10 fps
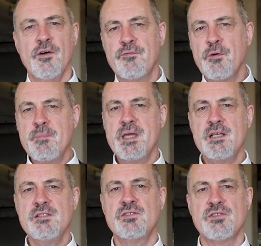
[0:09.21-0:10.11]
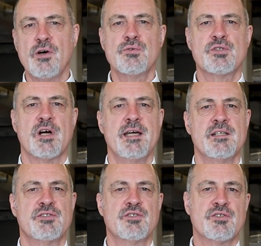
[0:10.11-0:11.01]
For many sole
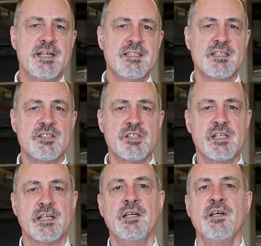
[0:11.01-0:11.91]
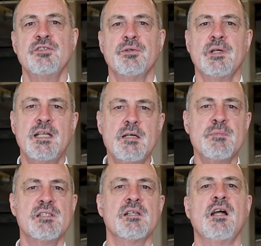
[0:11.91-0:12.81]
traders, transitioning to a
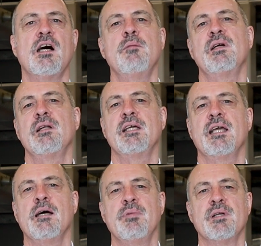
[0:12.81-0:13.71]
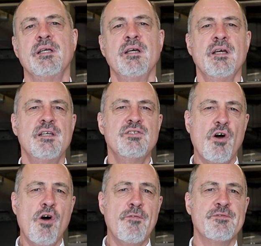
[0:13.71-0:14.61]
limited liability company is
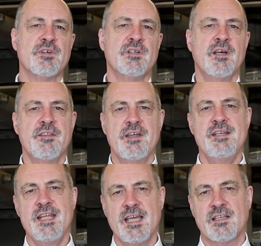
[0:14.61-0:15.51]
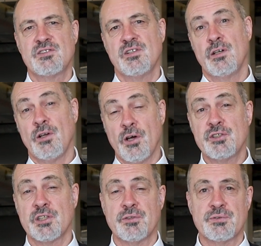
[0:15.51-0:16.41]
often the next
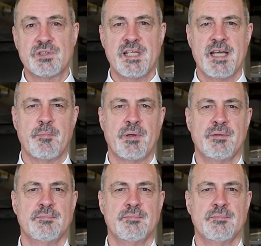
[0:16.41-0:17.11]
logical step.